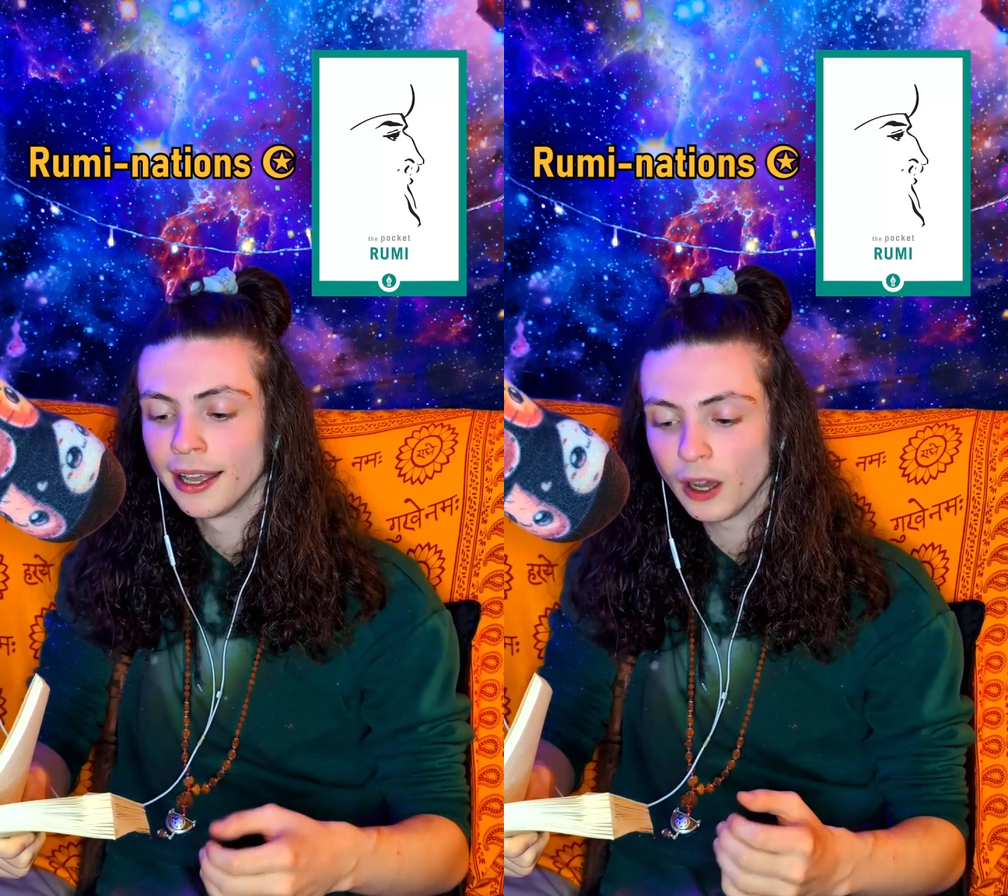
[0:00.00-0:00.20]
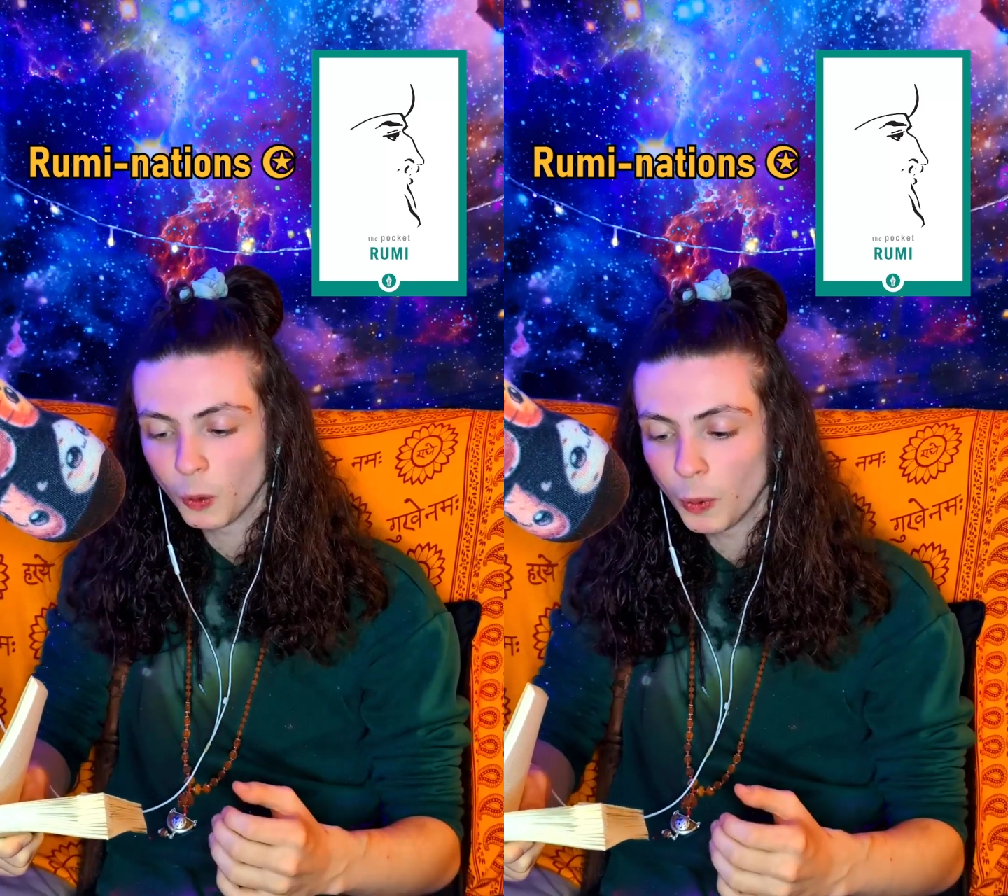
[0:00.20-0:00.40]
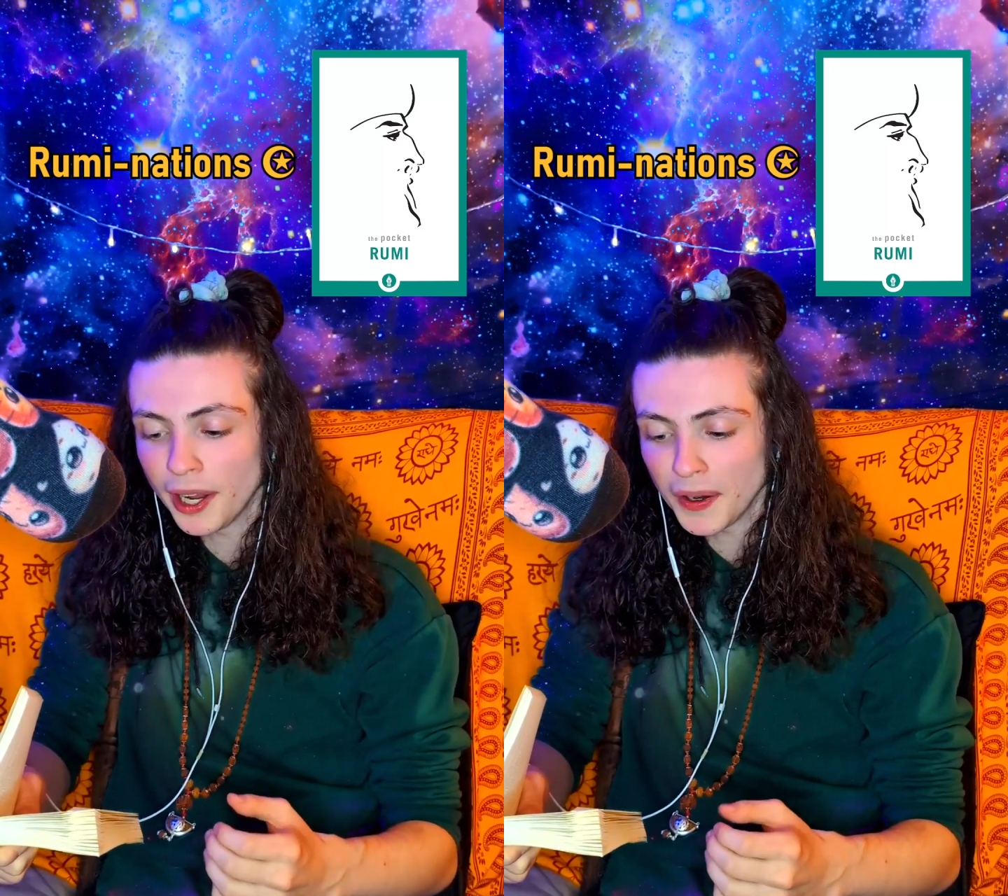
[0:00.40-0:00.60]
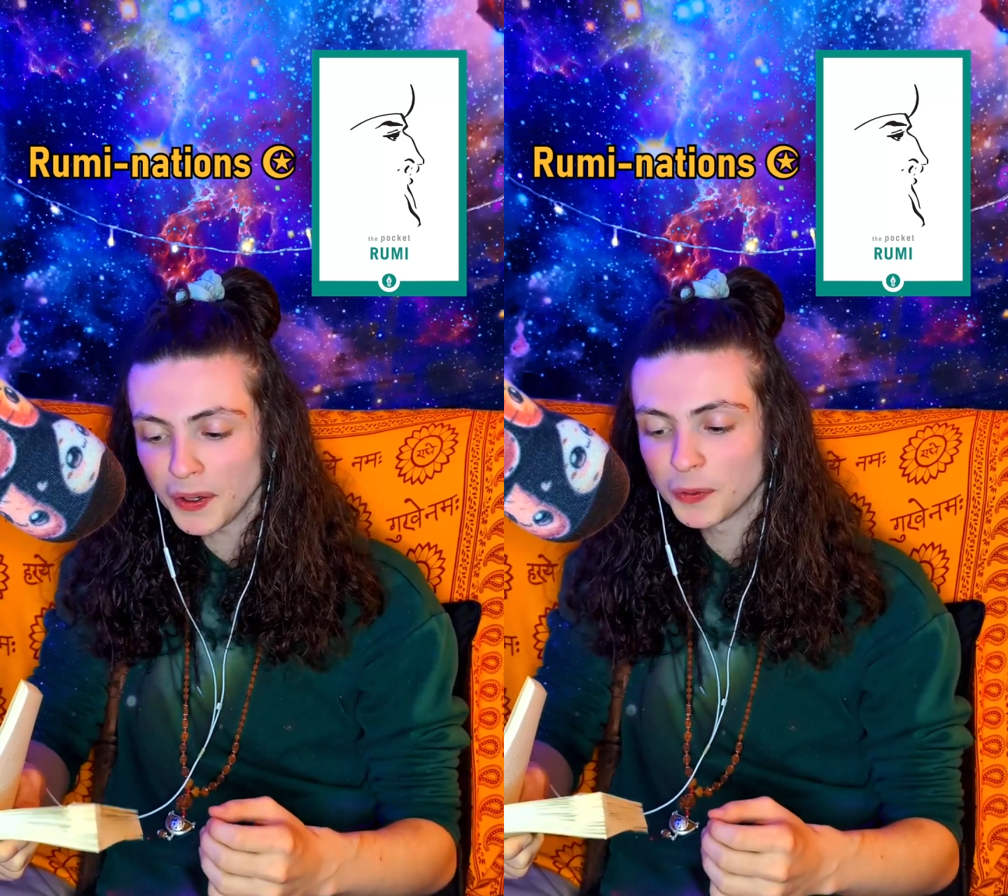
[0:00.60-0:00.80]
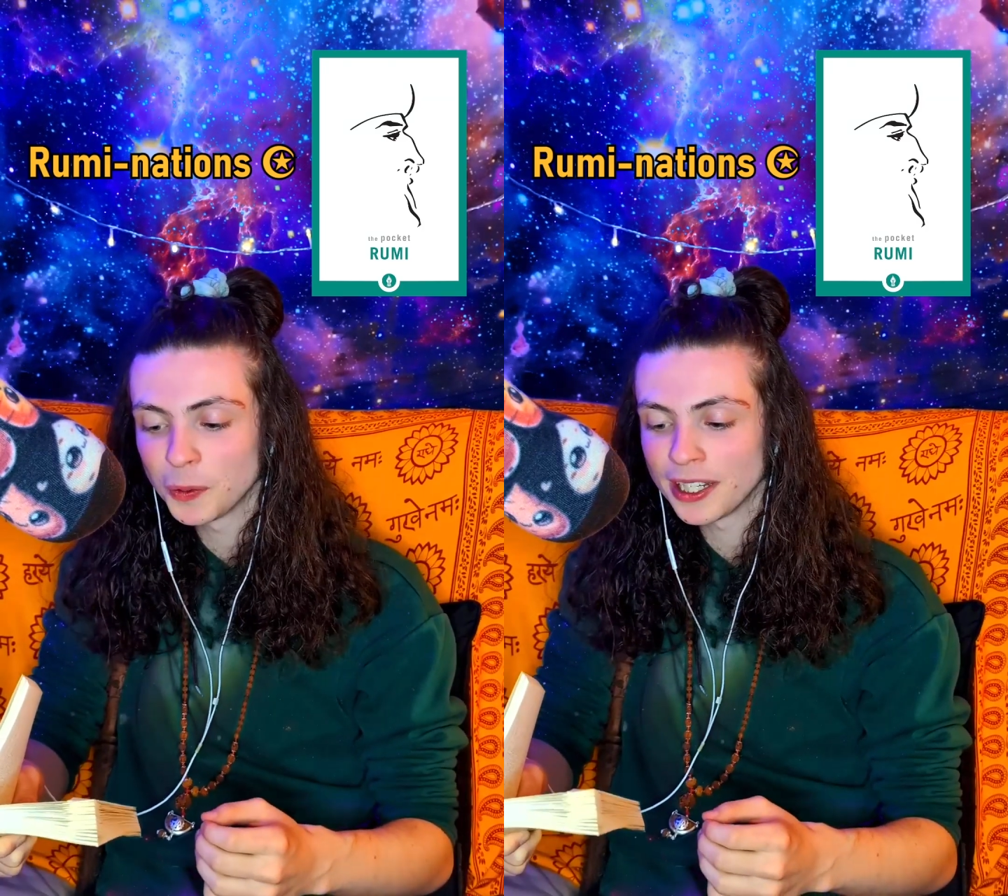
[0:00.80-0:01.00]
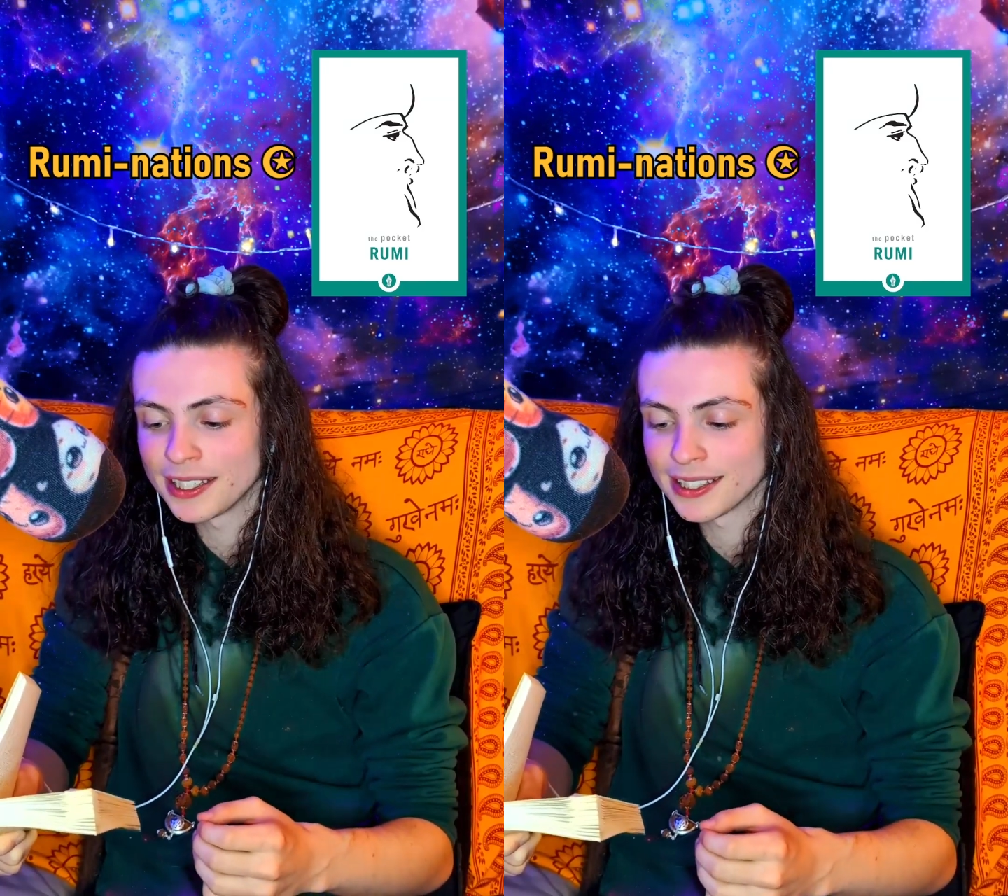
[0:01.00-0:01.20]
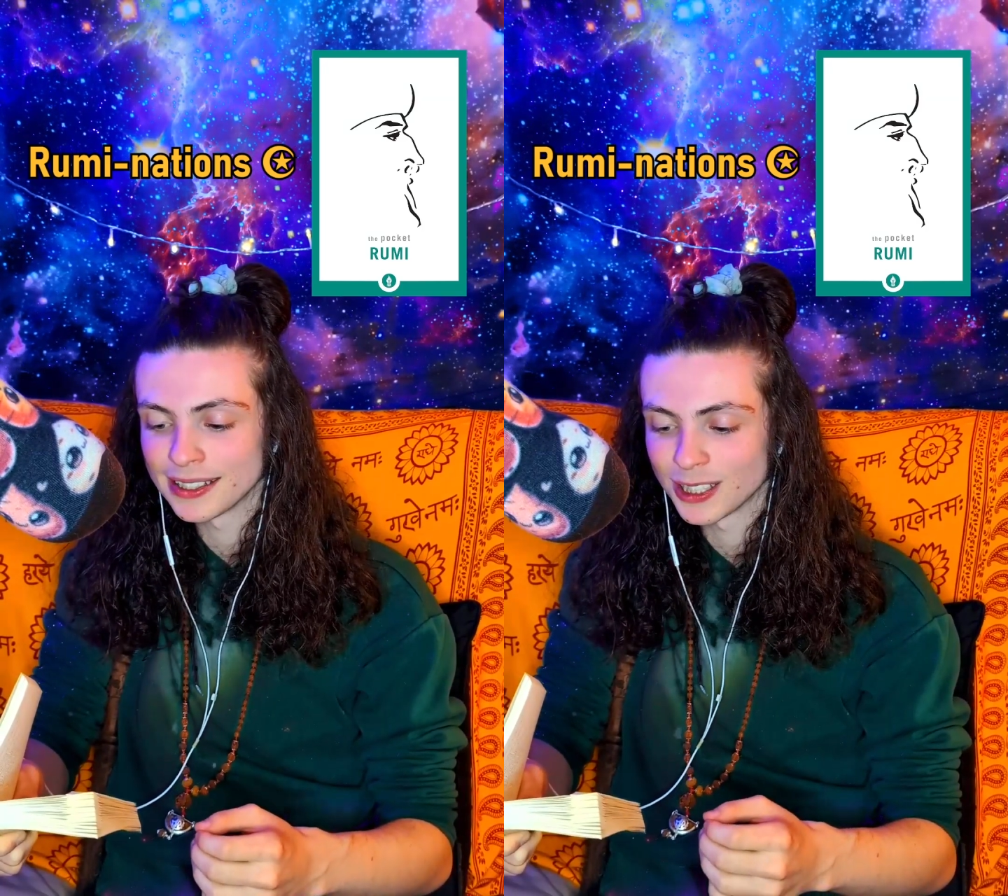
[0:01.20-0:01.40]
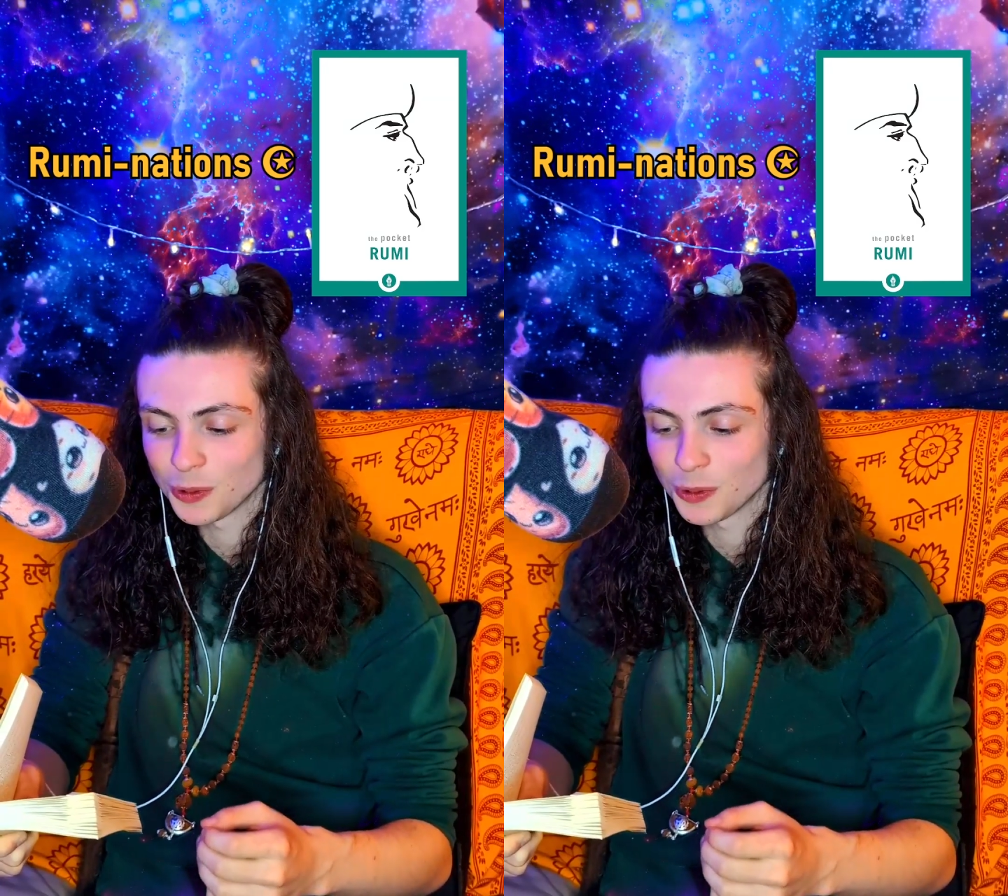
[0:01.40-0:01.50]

aware of reasons